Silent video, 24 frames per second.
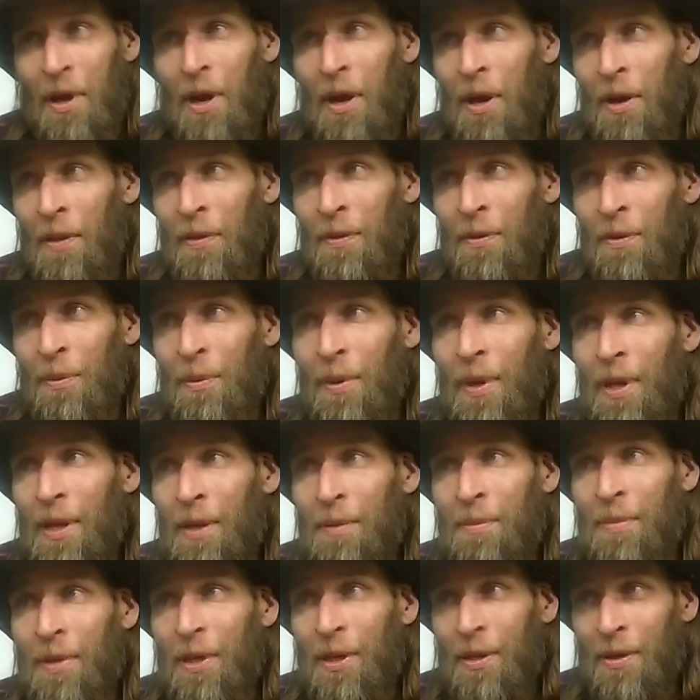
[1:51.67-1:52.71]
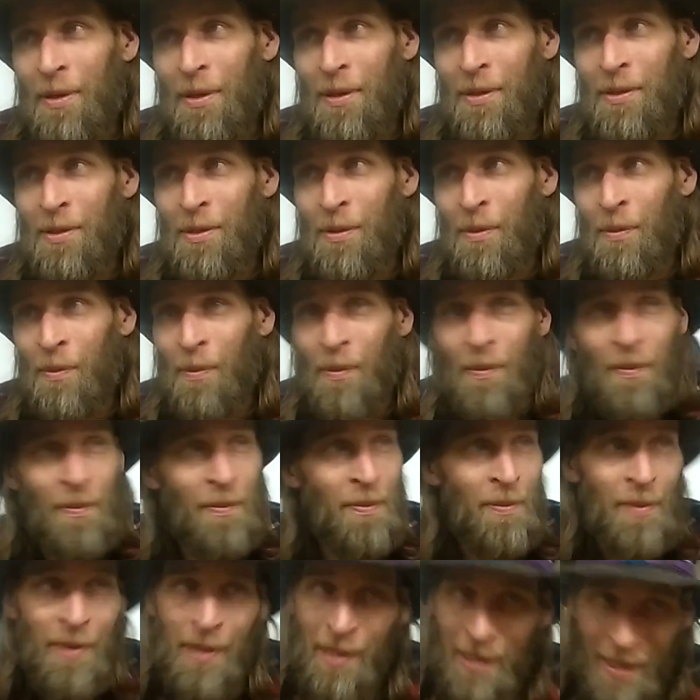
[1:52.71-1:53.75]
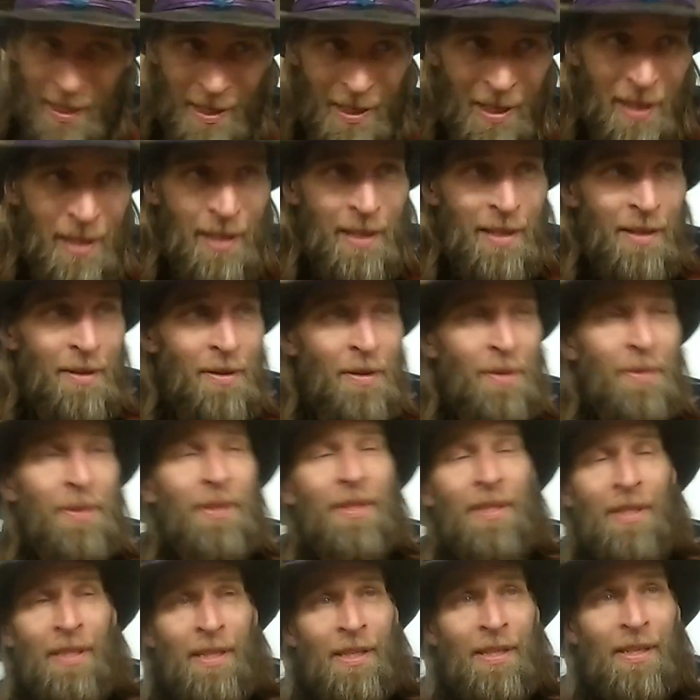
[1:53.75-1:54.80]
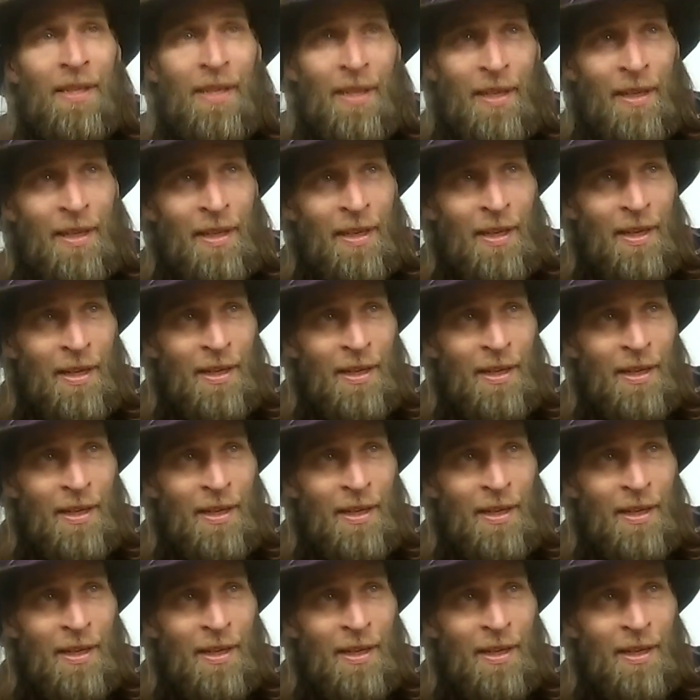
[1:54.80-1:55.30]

on the run, but you're also listening. You're always listening.